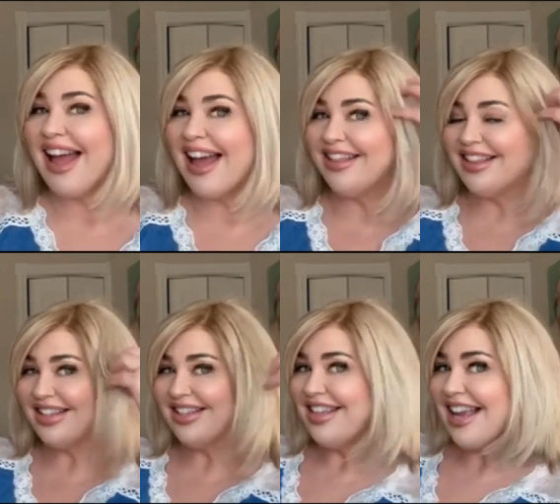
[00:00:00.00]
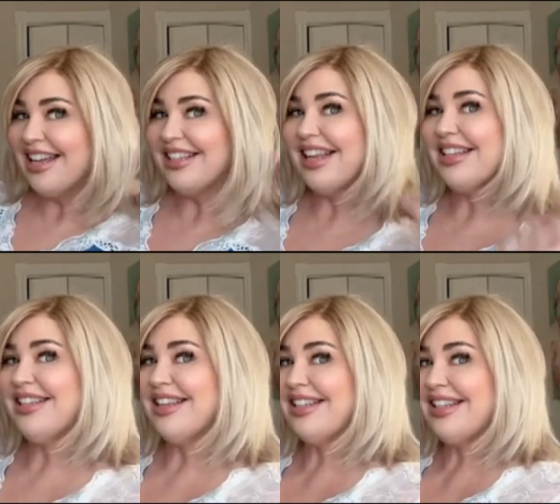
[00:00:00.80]
And this is the
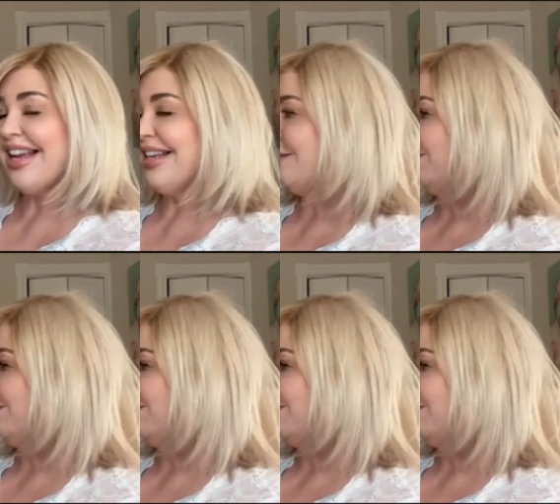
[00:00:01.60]
SS Sandy